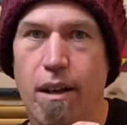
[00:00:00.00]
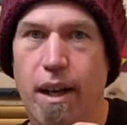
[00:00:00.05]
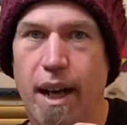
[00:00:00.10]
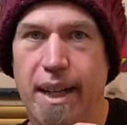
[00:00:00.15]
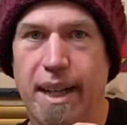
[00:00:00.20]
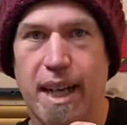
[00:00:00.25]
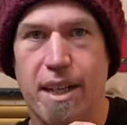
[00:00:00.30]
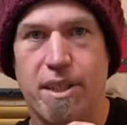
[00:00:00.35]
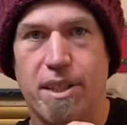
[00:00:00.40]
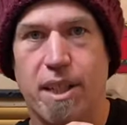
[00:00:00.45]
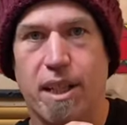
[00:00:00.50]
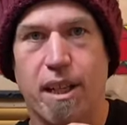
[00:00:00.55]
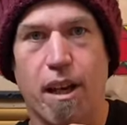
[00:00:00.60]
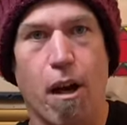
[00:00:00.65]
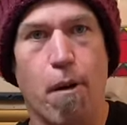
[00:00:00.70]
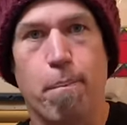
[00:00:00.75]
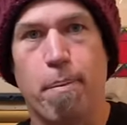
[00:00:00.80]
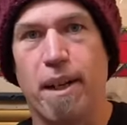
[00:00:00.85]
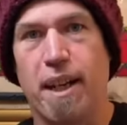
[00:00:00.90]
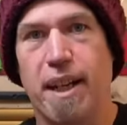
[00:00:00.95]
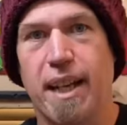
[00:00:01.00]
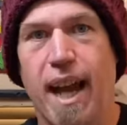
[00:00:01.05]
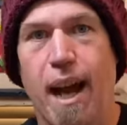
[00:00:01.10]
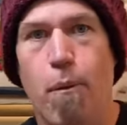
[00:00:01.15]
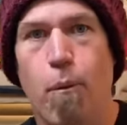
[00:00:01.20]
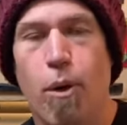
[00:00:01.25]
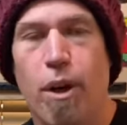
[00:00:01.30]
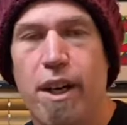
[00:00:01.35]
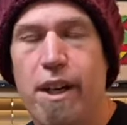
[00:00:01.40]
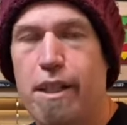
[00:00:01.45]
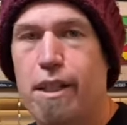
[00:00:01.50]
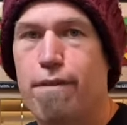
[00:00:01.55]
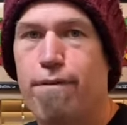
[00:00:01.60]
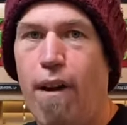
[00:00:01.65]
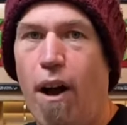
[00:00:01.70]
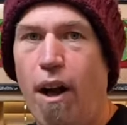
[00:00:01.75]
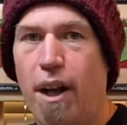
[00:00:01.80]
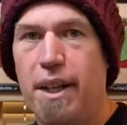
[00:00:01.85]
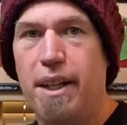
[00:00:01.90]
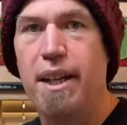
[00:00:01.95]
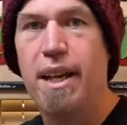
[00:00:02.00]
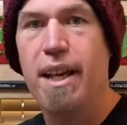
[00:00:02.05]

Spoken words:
against the coping, and that works fine